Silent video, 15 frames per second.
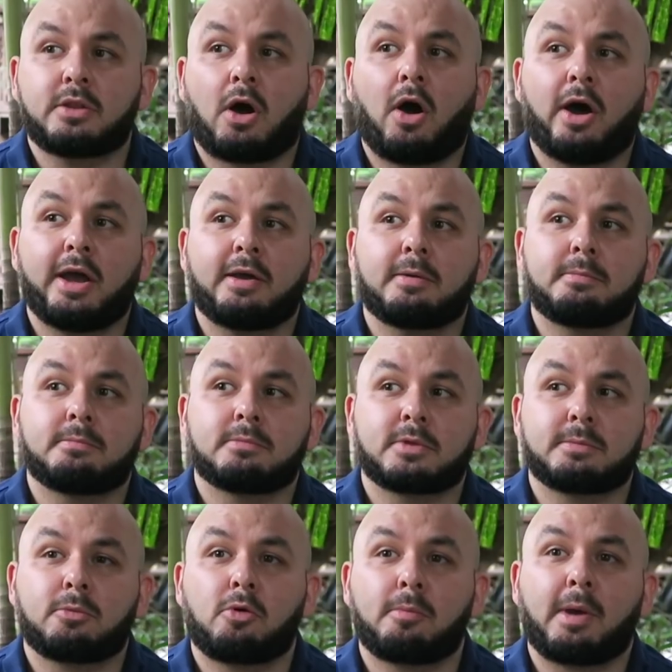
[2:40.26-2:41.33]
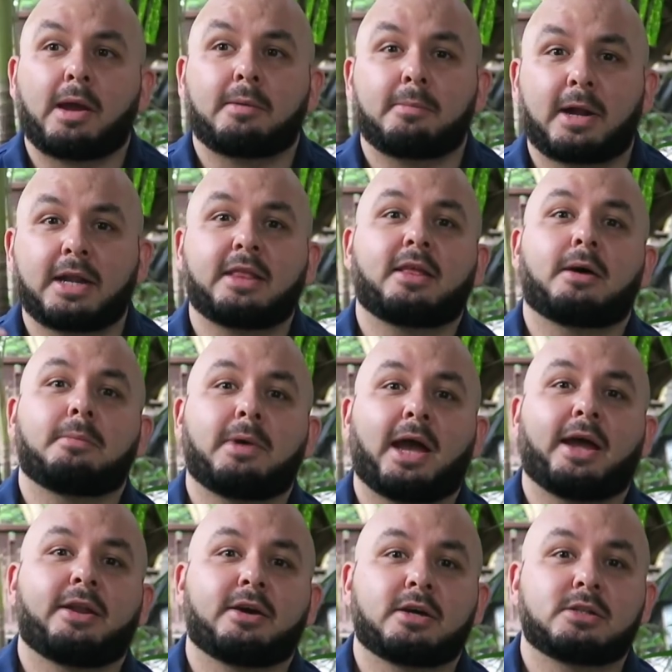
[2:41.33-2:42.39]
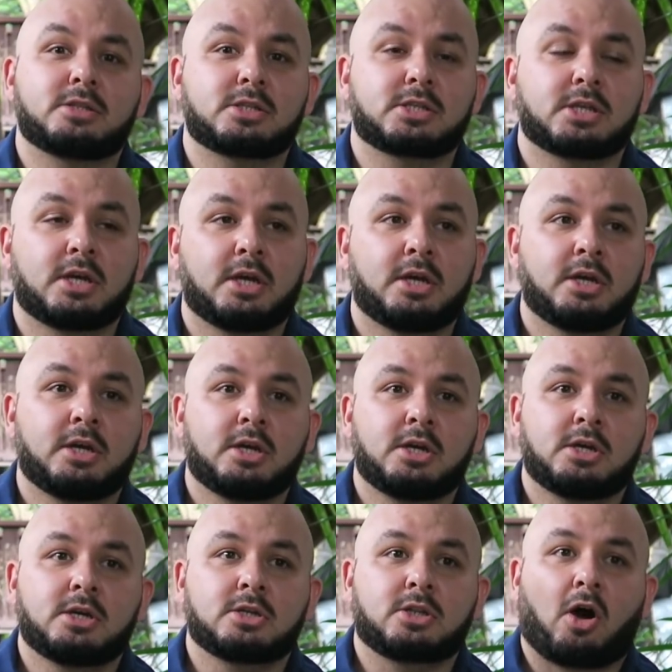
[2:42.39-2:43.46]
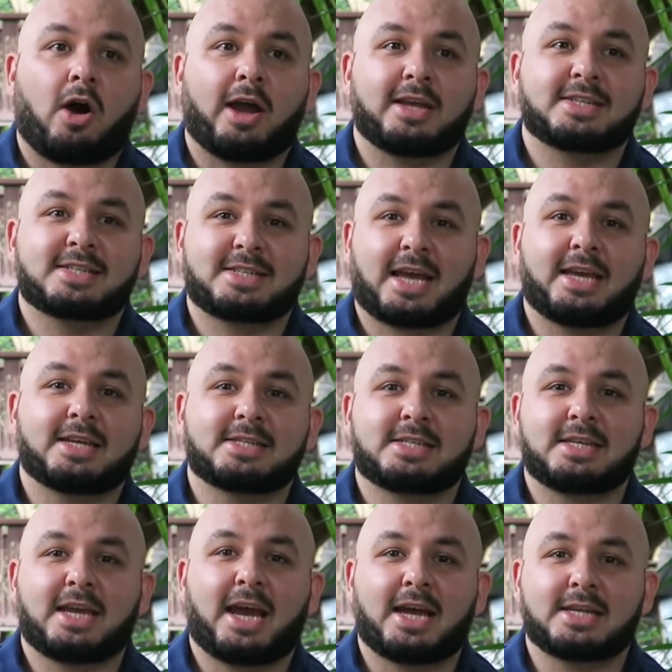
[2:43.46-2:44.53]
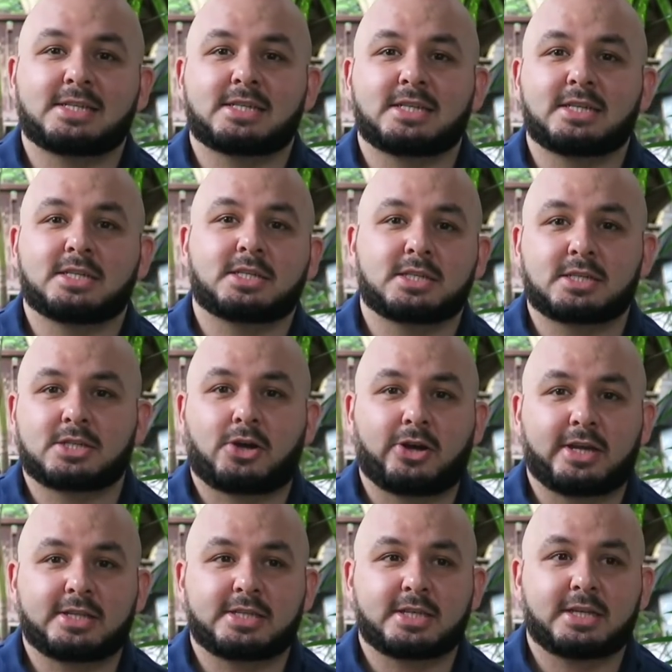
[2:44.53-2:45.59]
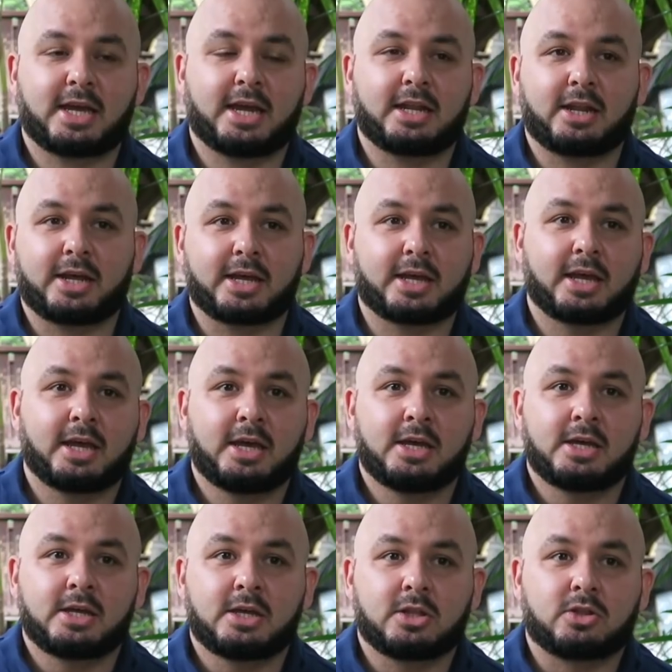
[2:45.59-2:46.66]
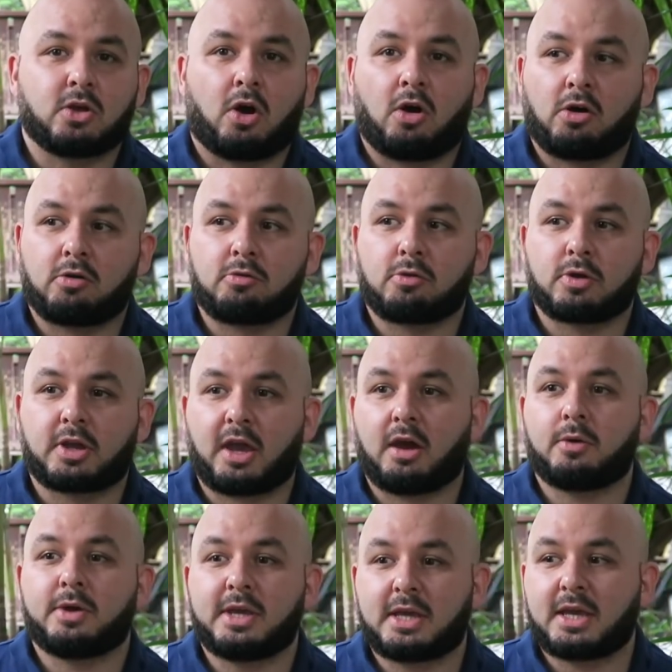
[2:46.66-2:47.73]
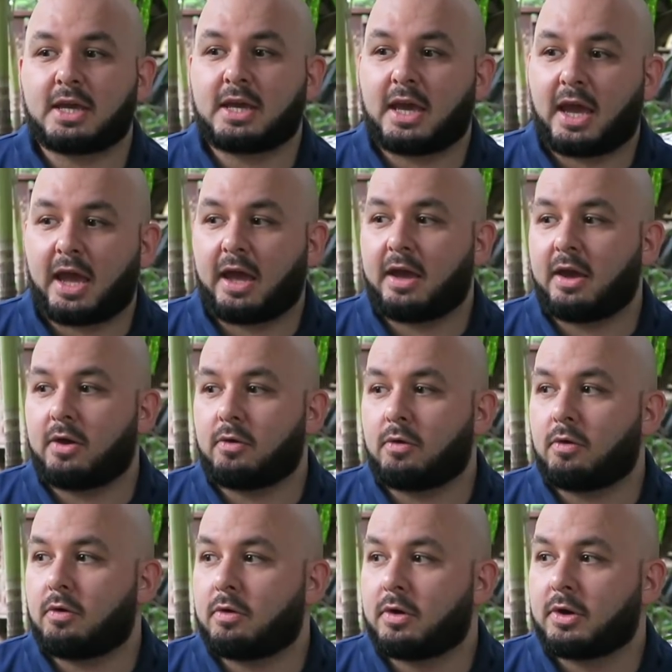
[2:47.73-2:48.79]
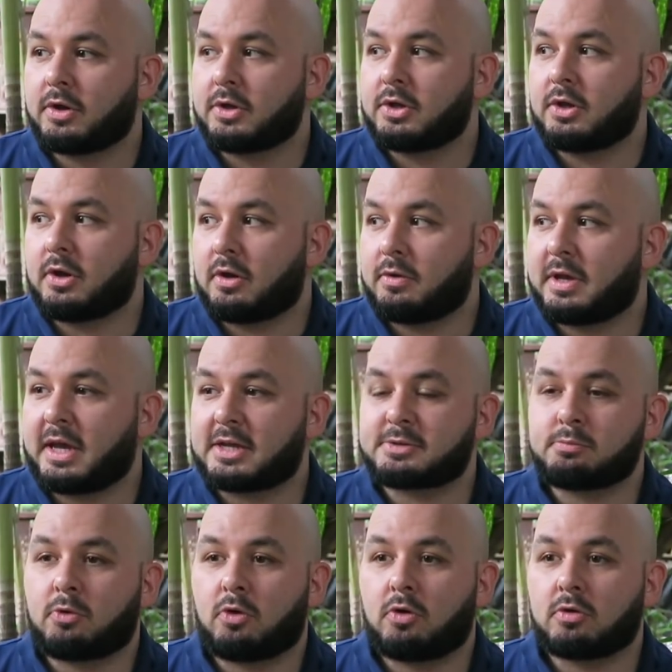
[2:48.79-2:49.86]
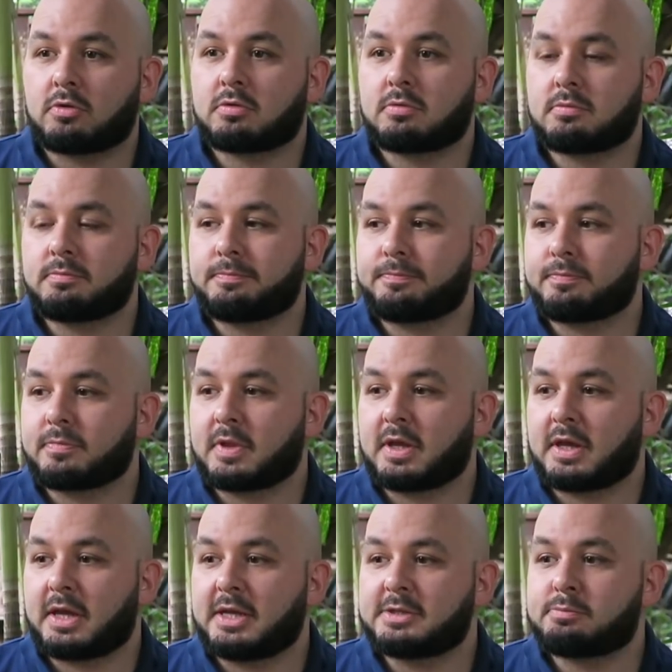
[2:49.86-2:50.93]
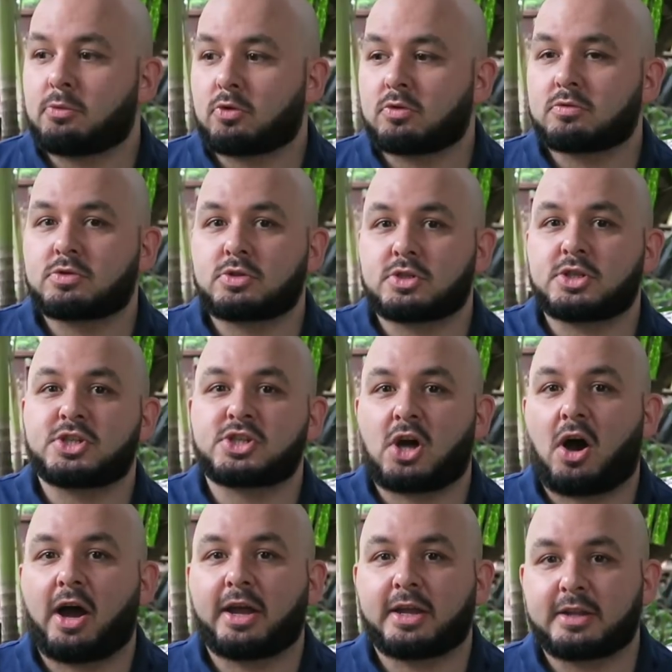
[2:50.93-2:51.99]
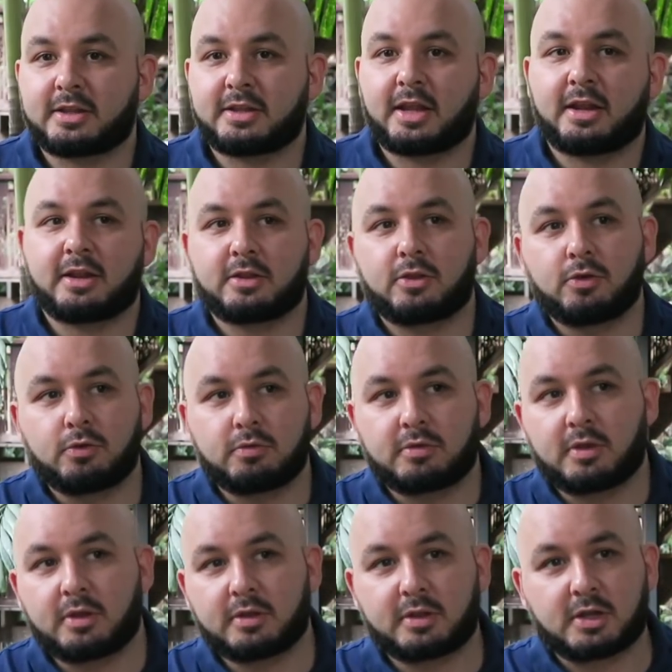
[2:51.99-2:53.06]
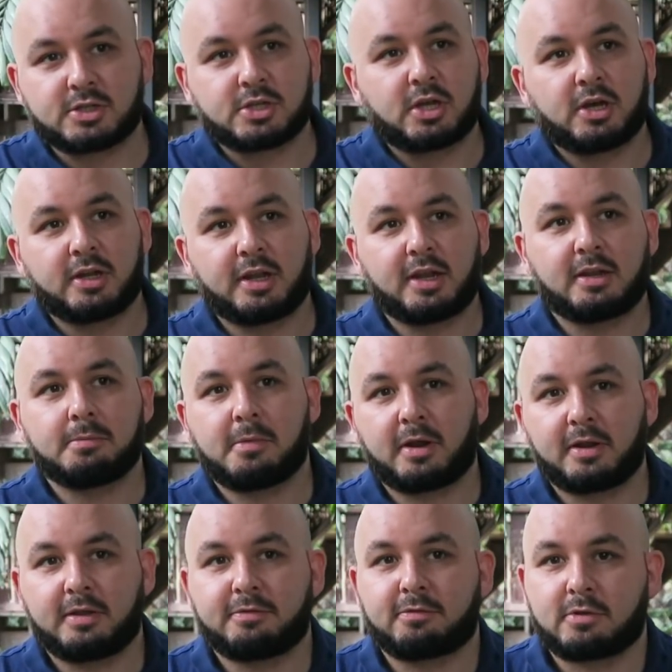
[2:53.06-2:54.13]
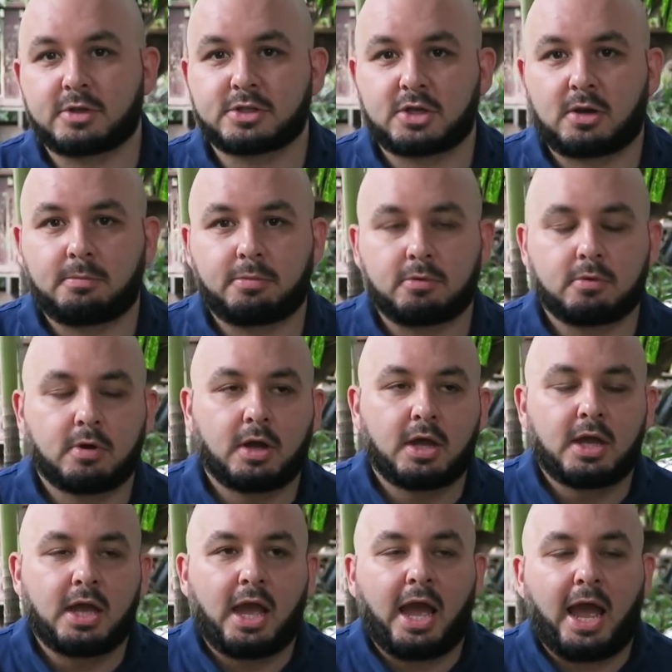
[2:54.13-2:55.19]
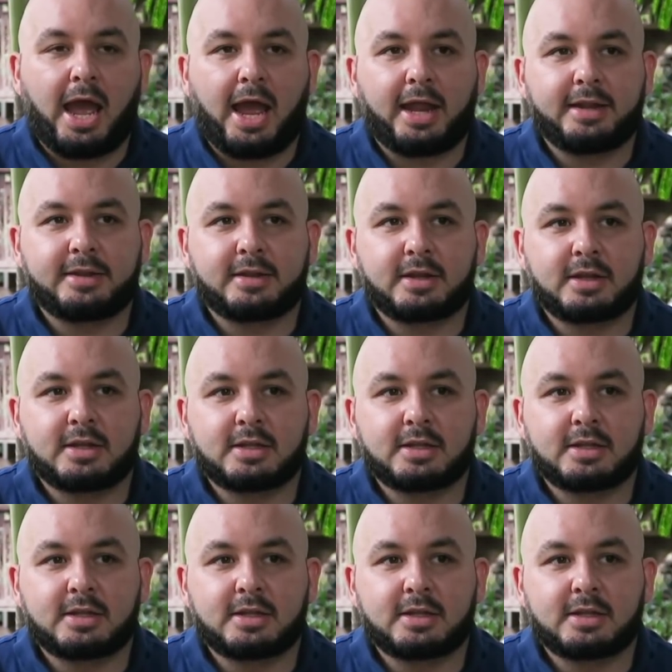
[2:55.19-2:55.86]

the more amount of money that a man earns, the higher status he has in society, and like the hotter a girl he can get, or you know, he's more desired than a dude that doesn't earn any money, for example. And